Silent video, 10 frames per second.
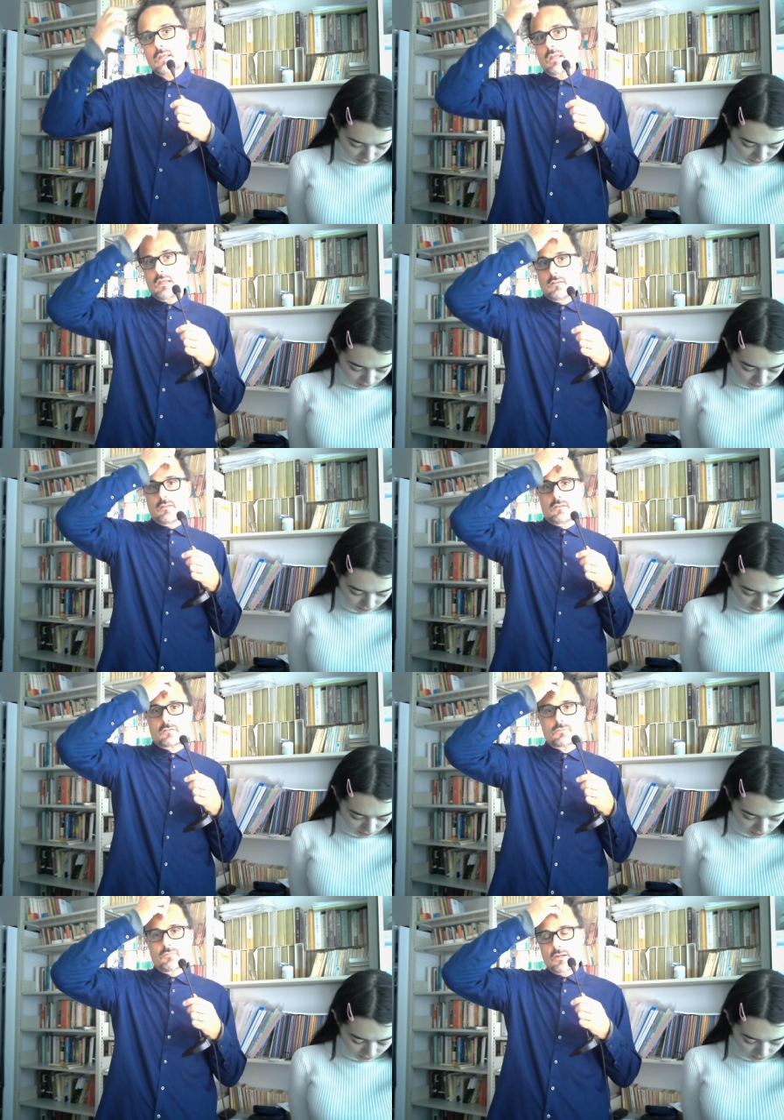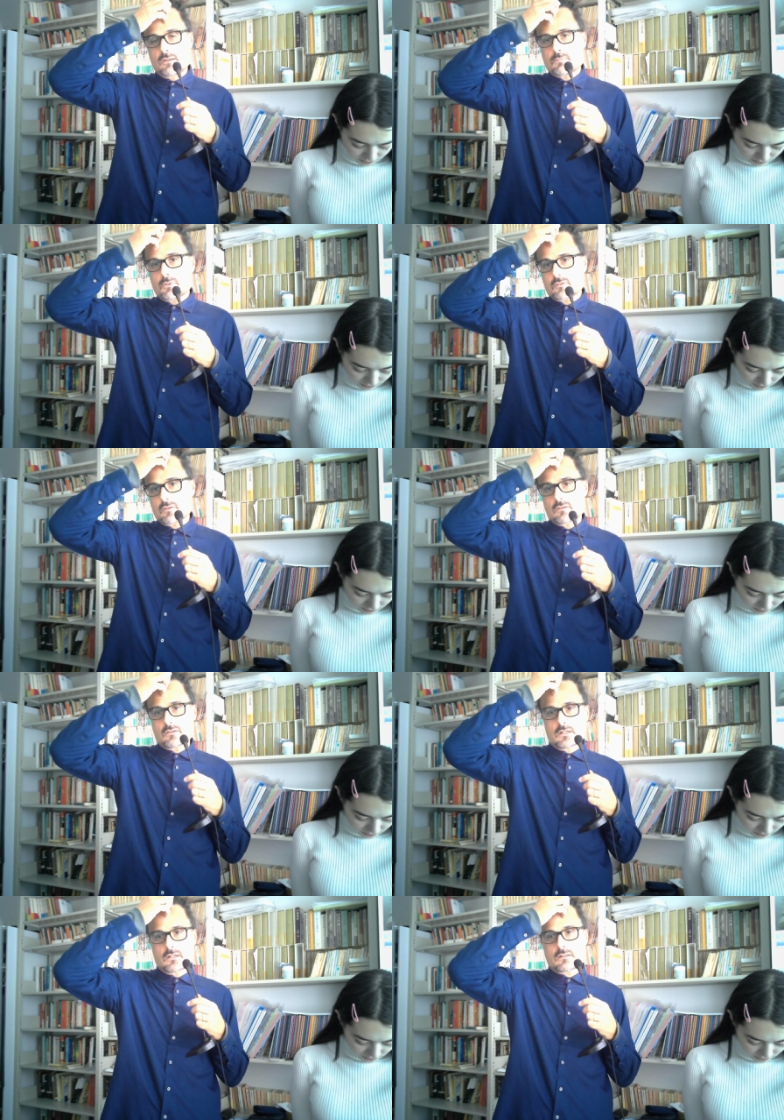in this very important
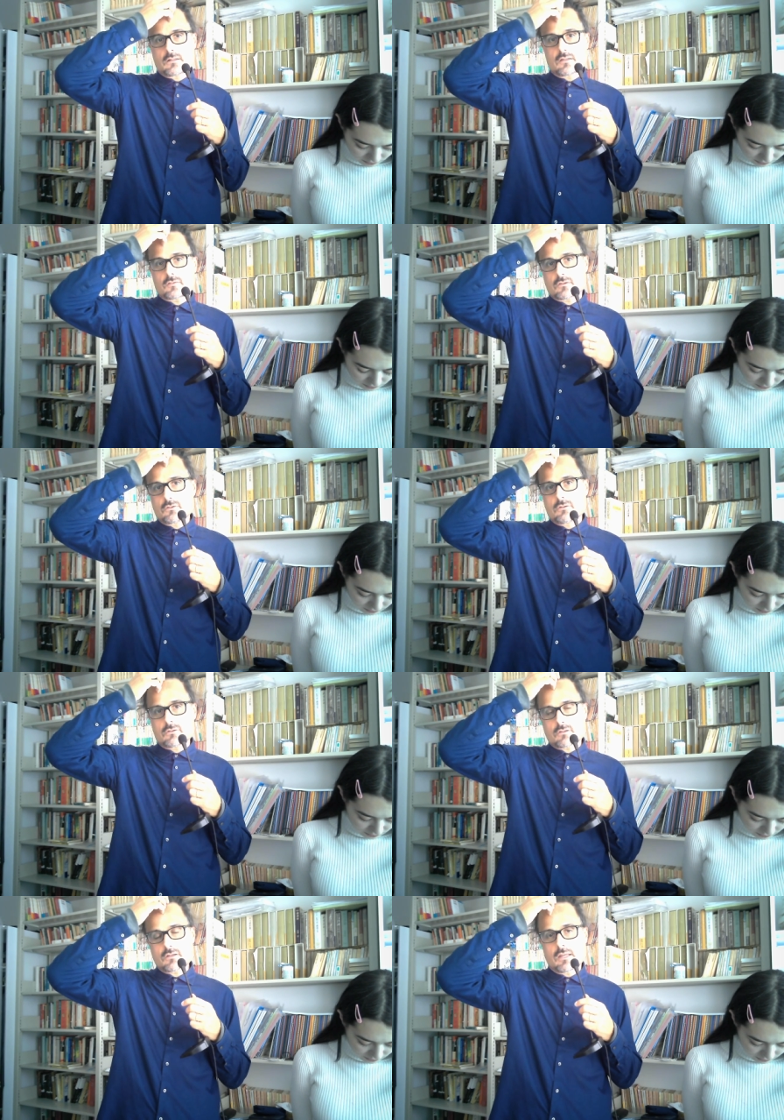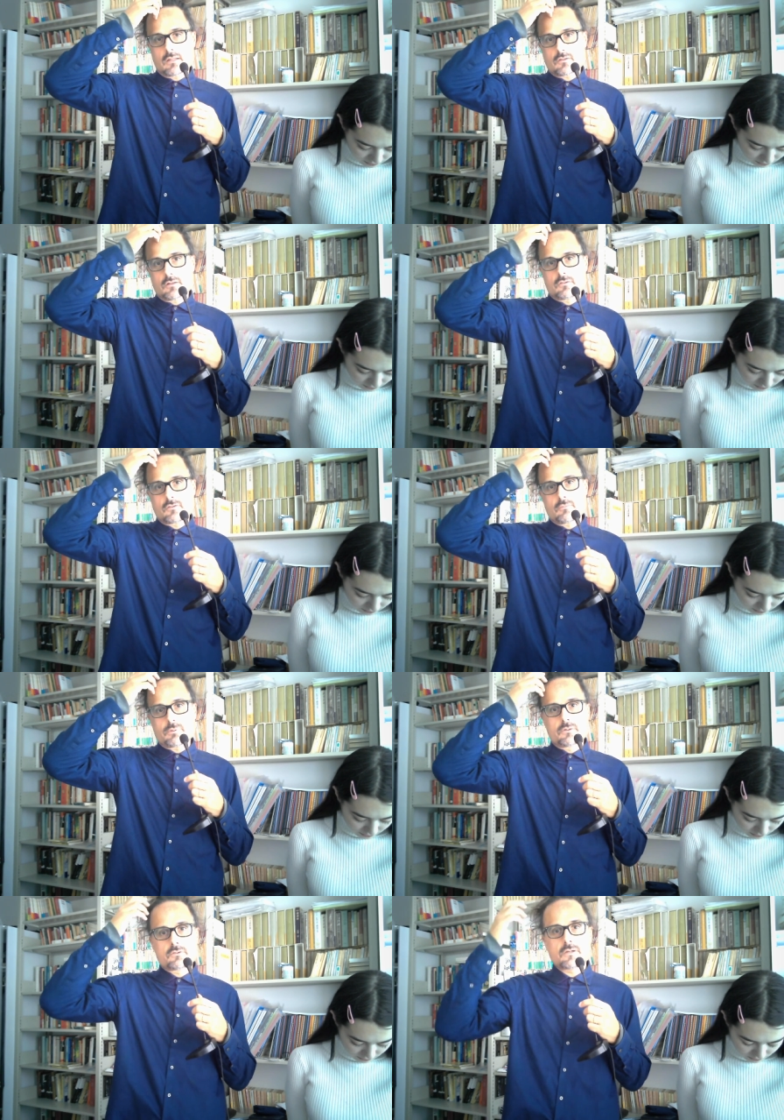uh, classical anthology of
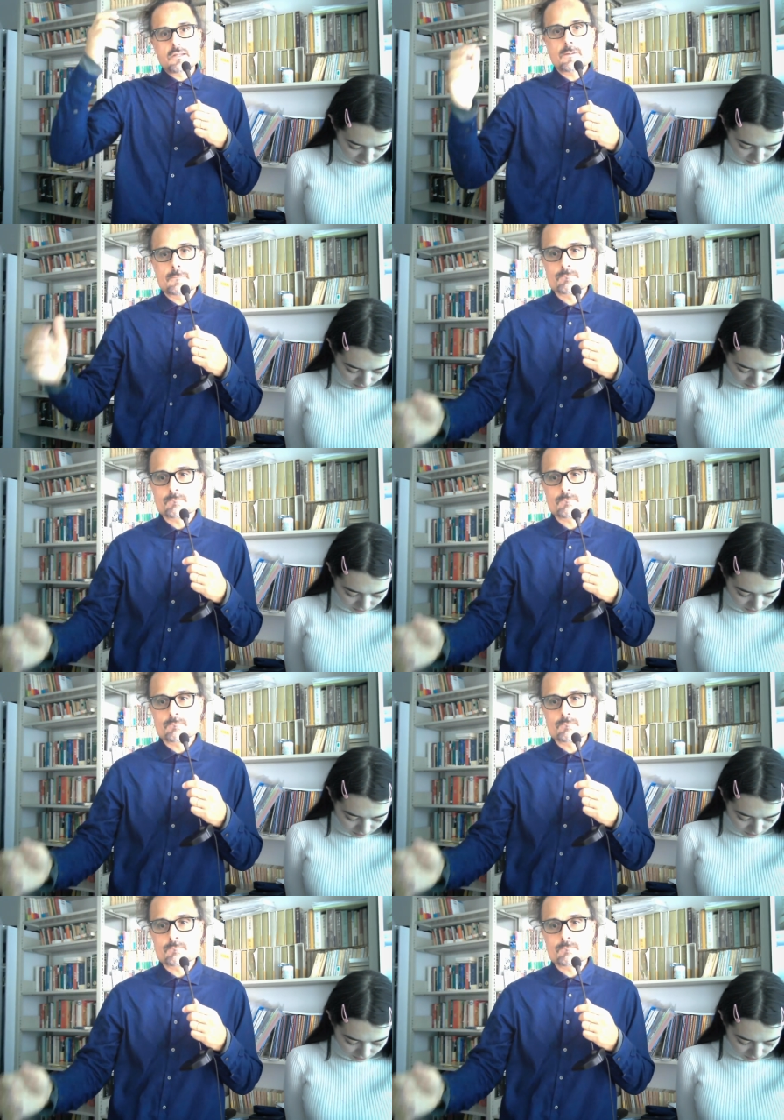poetry?